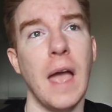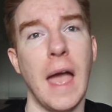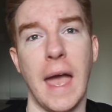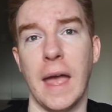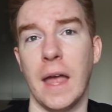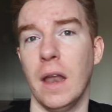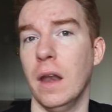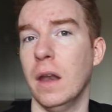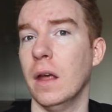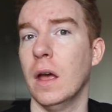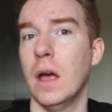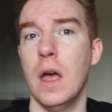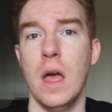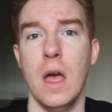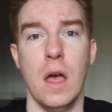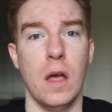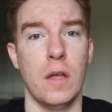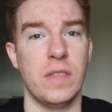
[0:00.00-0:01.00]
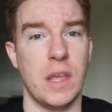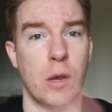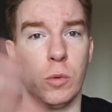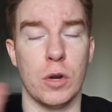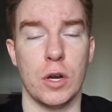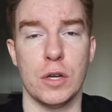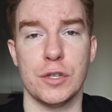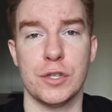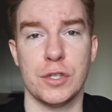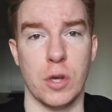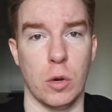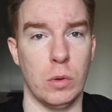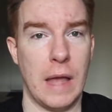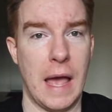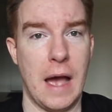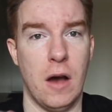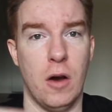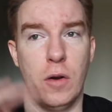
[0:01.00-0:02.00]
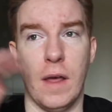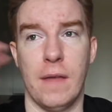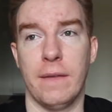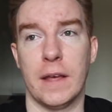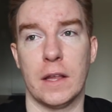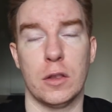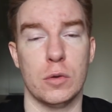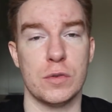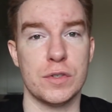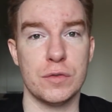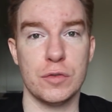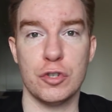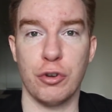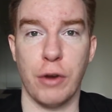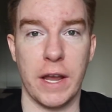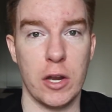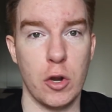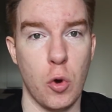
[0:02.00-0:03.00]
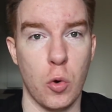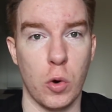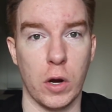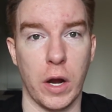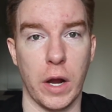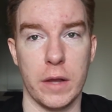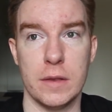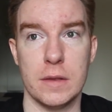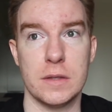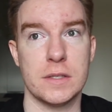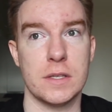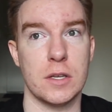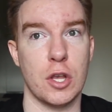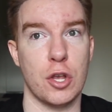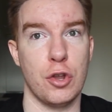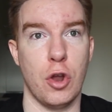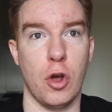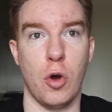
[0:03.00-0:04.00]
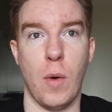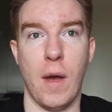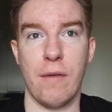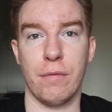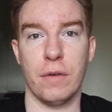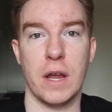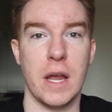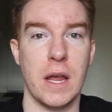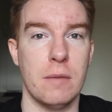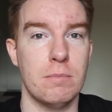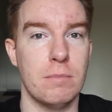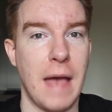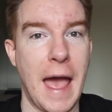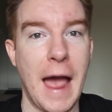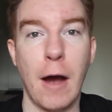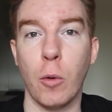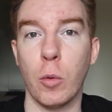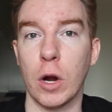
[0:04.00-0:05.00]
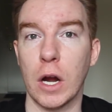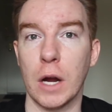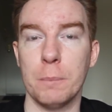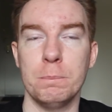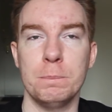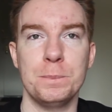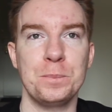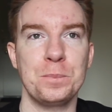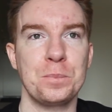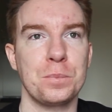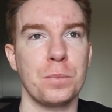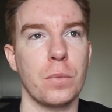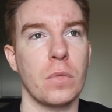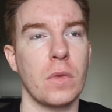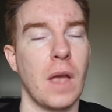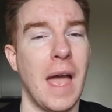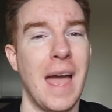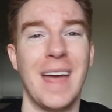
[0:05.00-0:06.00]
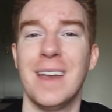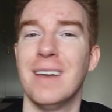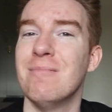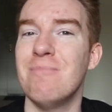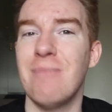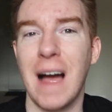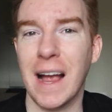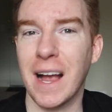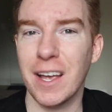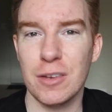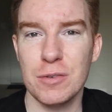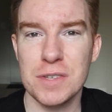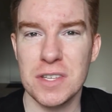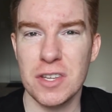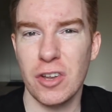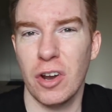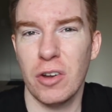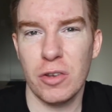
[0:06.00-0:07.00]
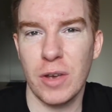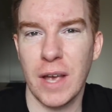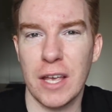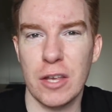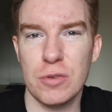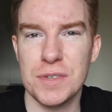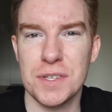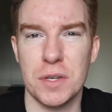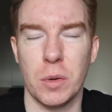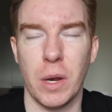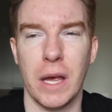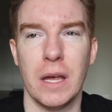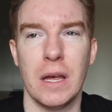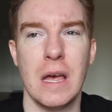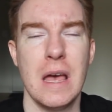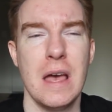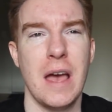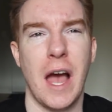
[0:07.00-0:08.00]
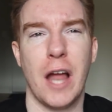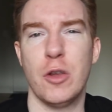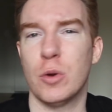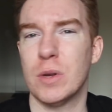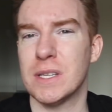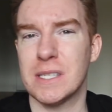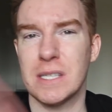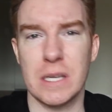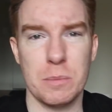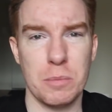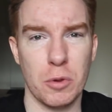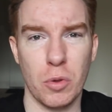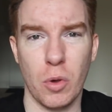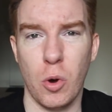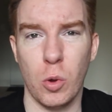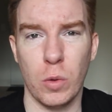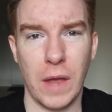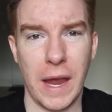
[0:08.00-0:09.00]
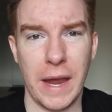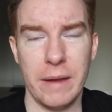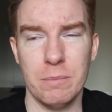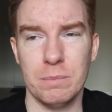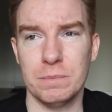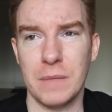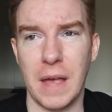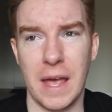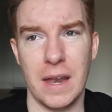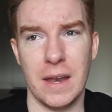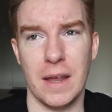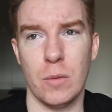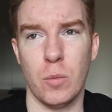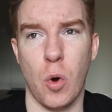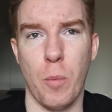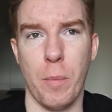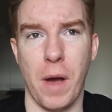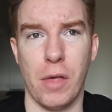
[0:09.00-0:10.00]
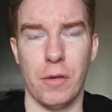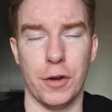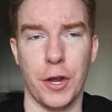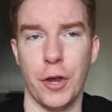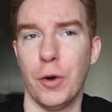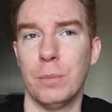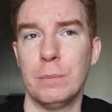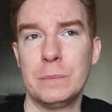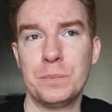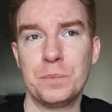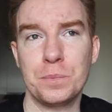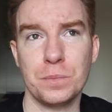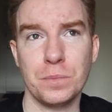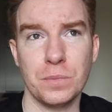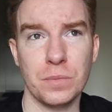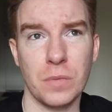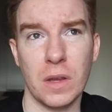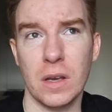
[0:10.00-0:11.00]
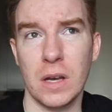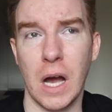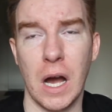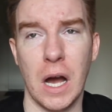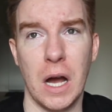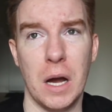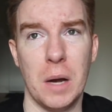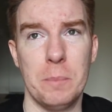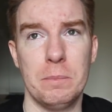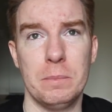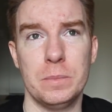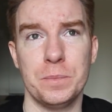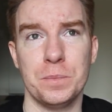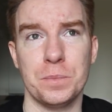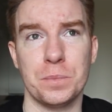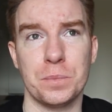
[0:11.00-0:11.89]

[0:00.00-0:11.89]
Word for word: and they were so loud, and, like, those train horns, you know, every hour. And I got used, you know, you get used to it. And you can sleep through the whole night and it won't bother you. Um,